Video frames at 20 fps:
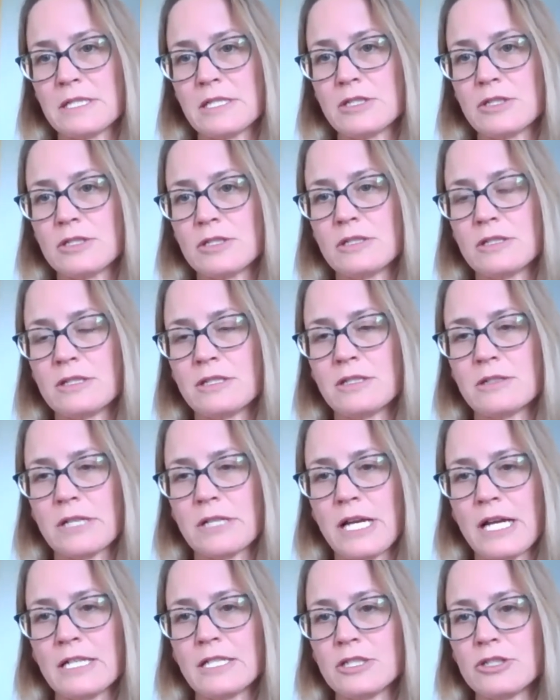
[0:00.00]
They're
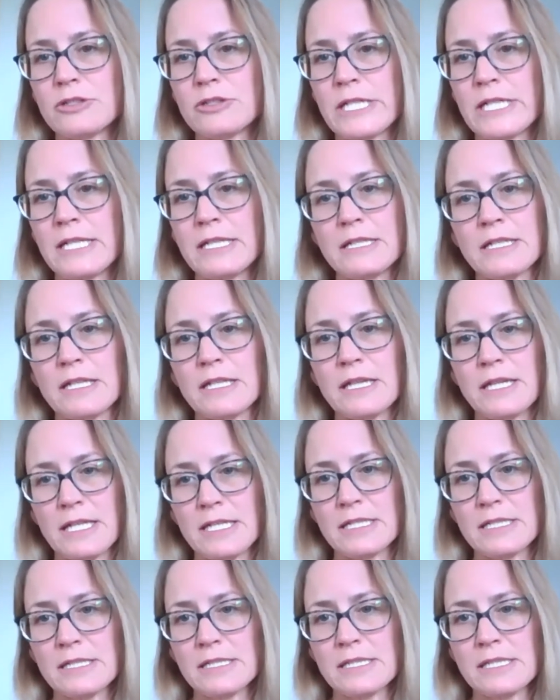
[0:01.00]
kind of tricky little
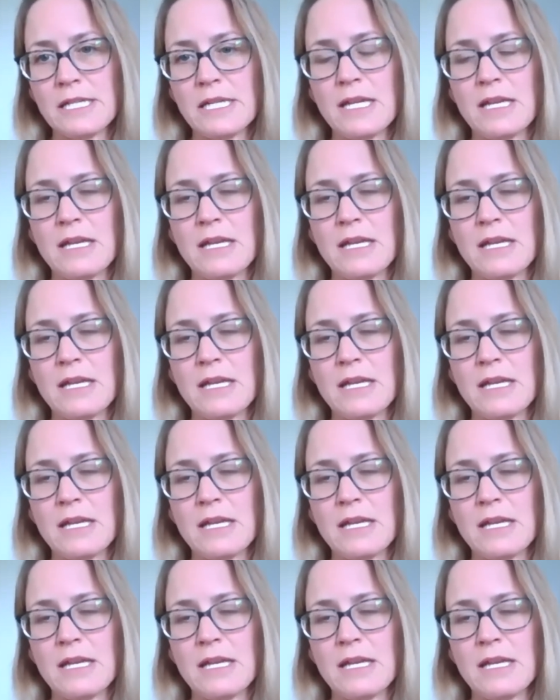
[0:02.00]
things.